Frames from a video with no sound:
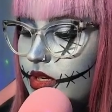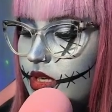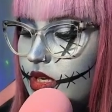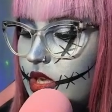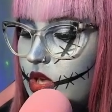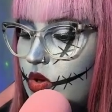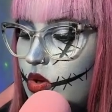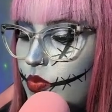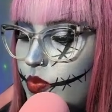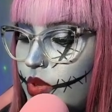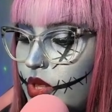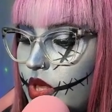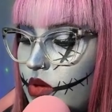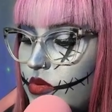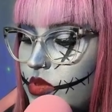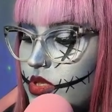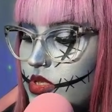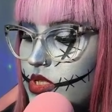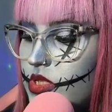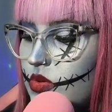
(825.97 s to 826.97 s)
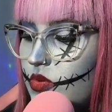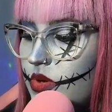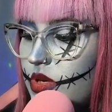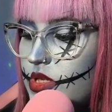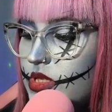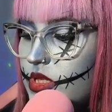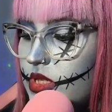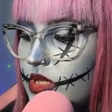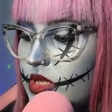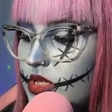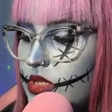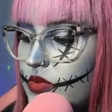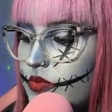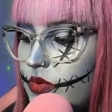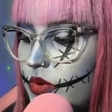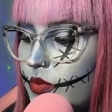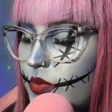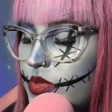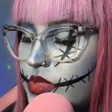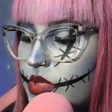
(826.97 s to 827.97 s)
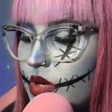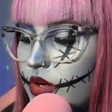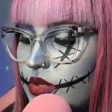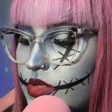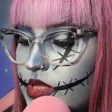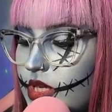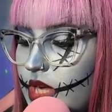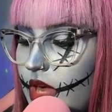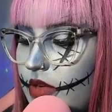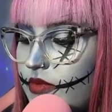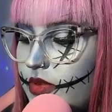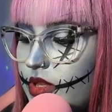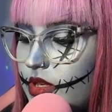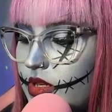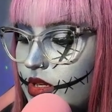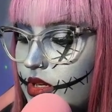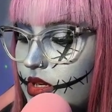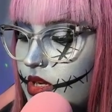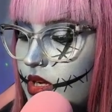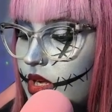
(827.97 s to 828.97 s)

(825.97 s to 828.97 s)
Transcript: He would play with his toys in his room and talk to Kevin.